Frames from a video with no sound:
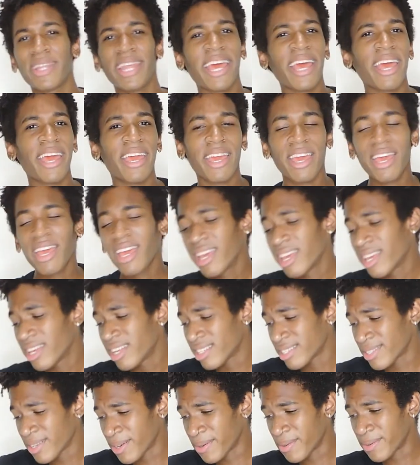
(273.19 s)
day.
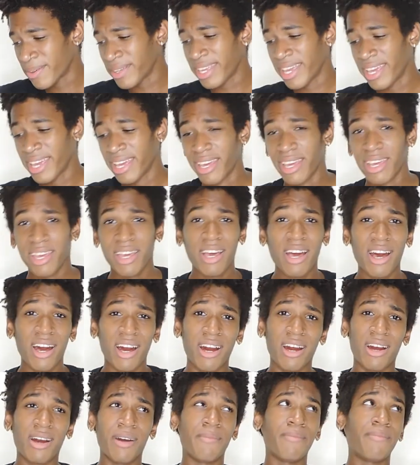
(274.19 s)
So yeah.
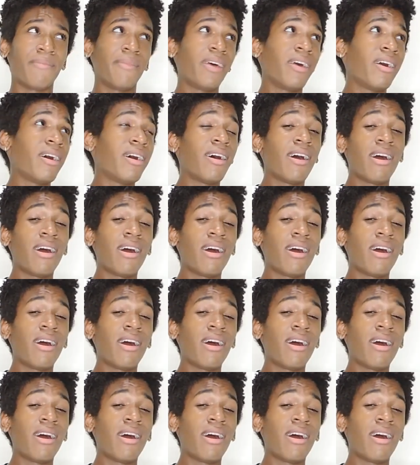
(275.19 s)
Um,